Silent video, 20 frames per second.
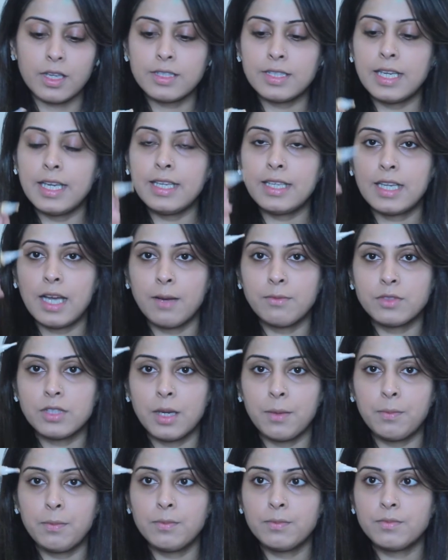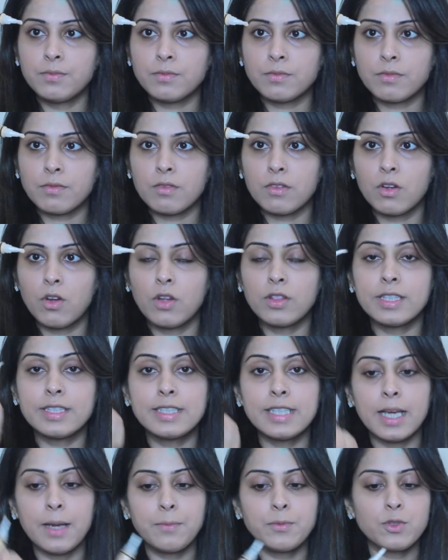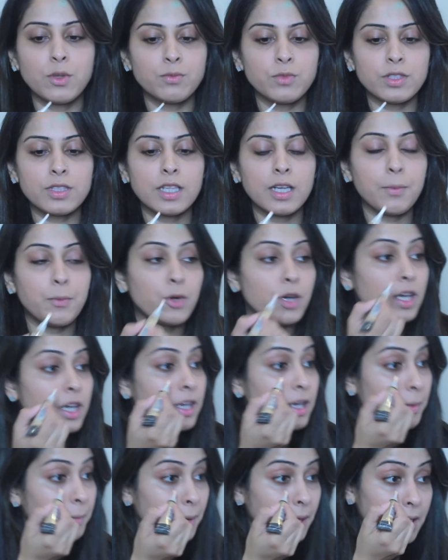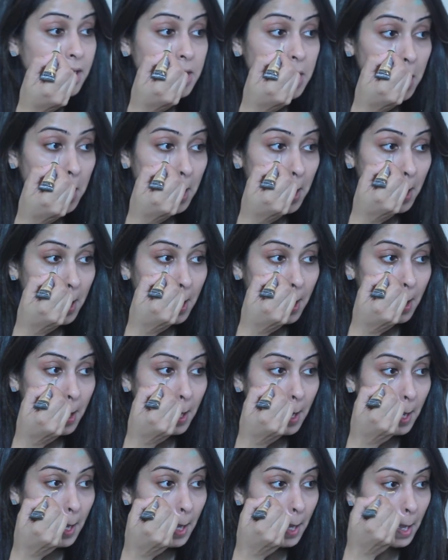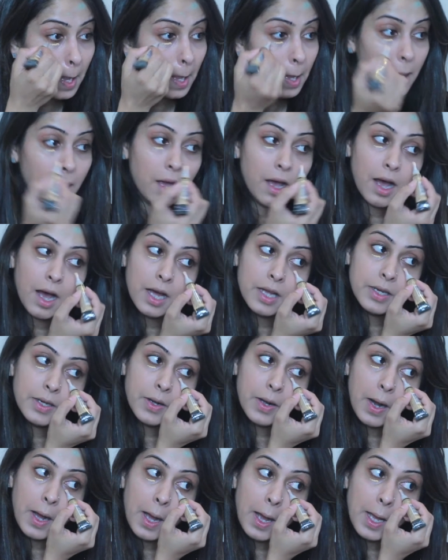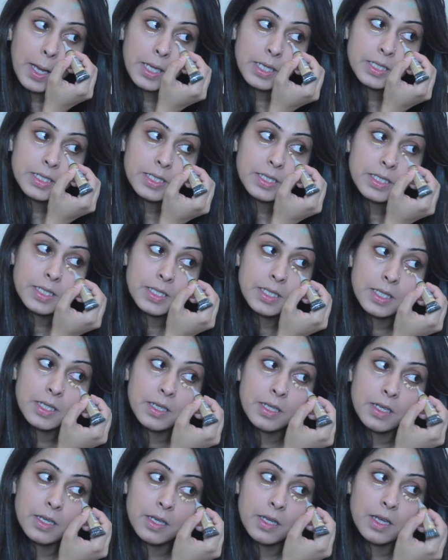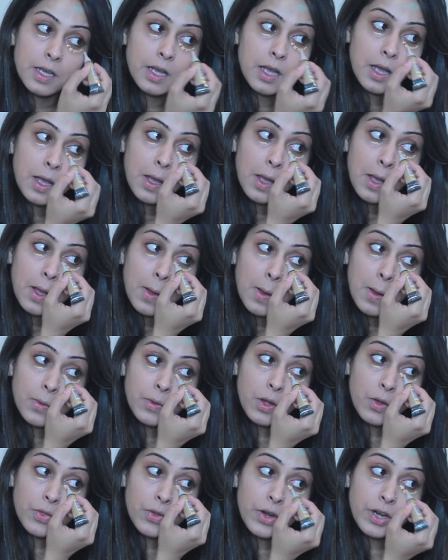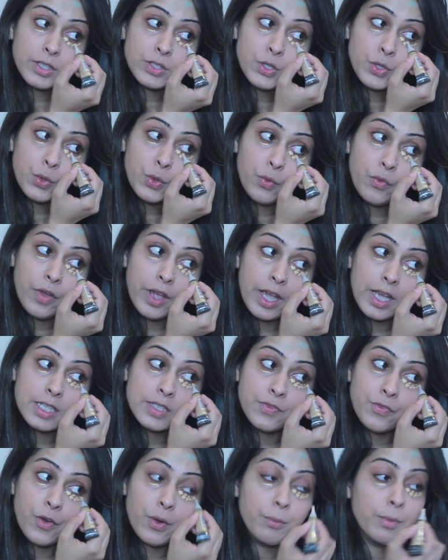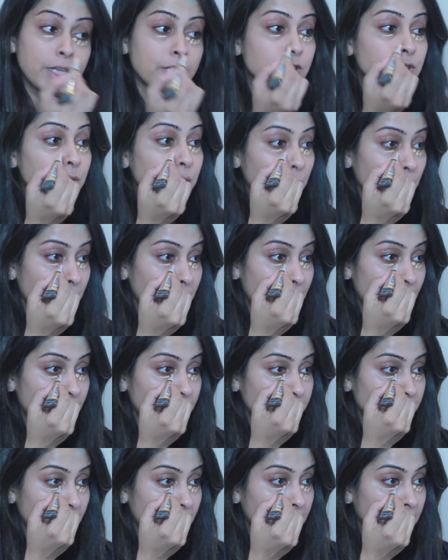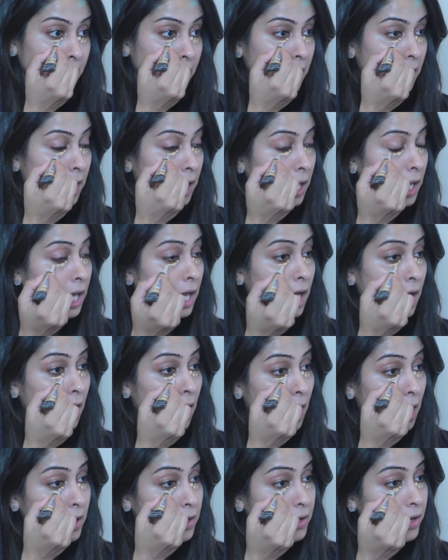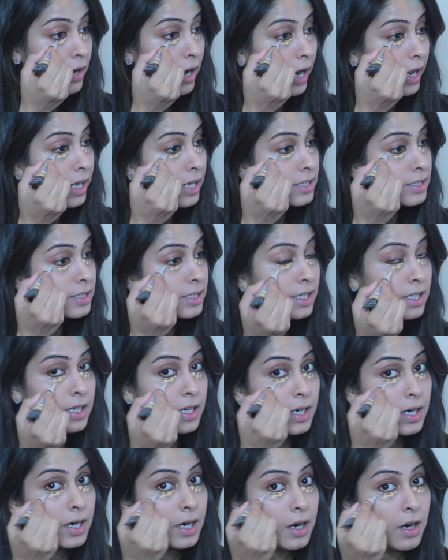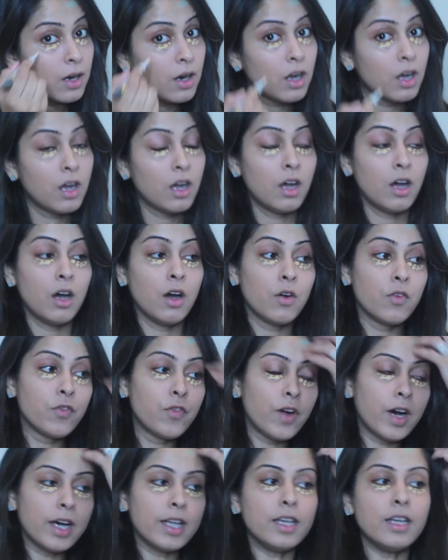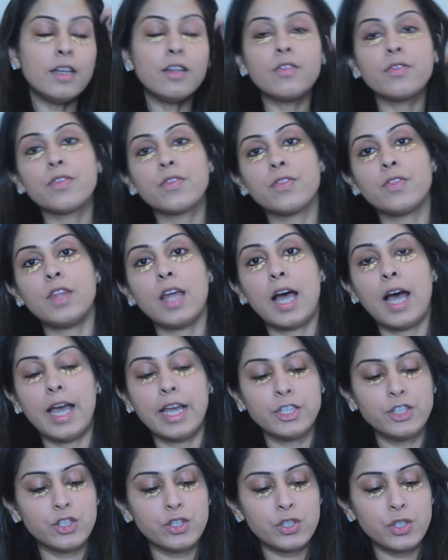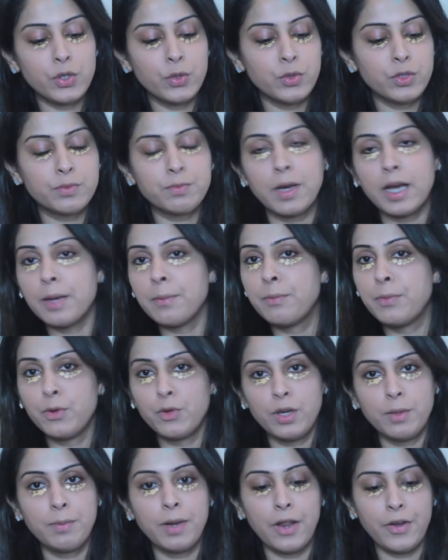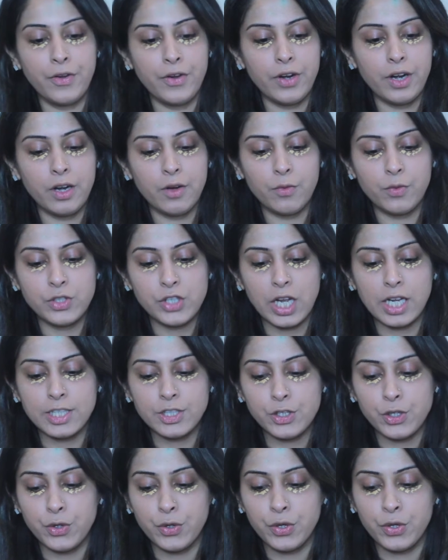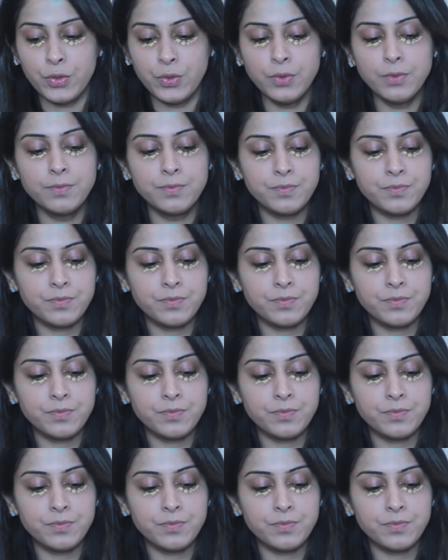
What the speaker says: see, it comes up on the tip, so I'm just gonna put a little bit under eyes. Now there are two ways for me to blend my under eye concealer. One, I just use my beauty blender, which I'll show you.